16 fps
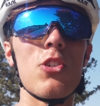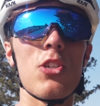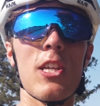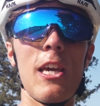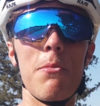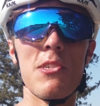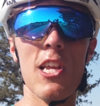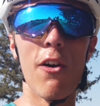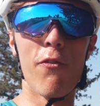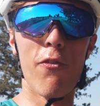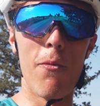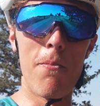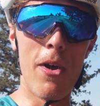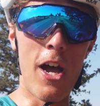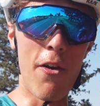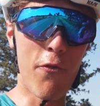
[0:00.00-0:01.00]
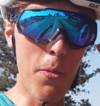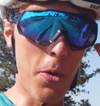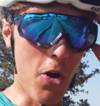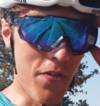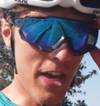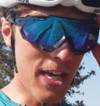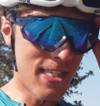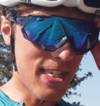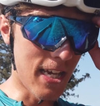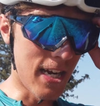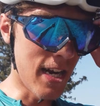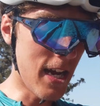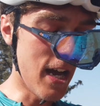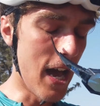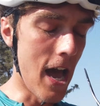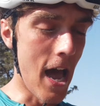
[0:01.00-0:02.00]
just to keep myself from uh, from
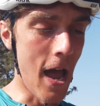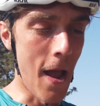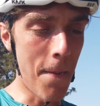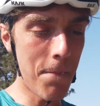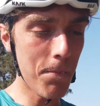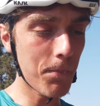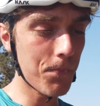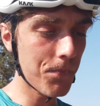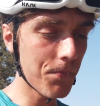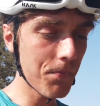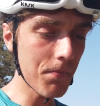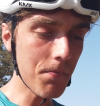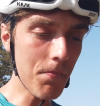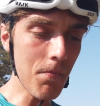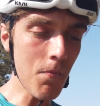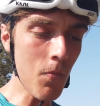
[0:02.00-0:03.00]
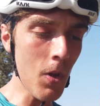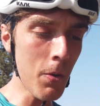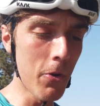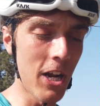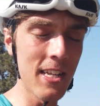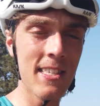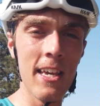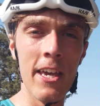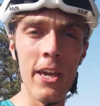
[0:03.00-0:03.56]
overheating. Uh, but I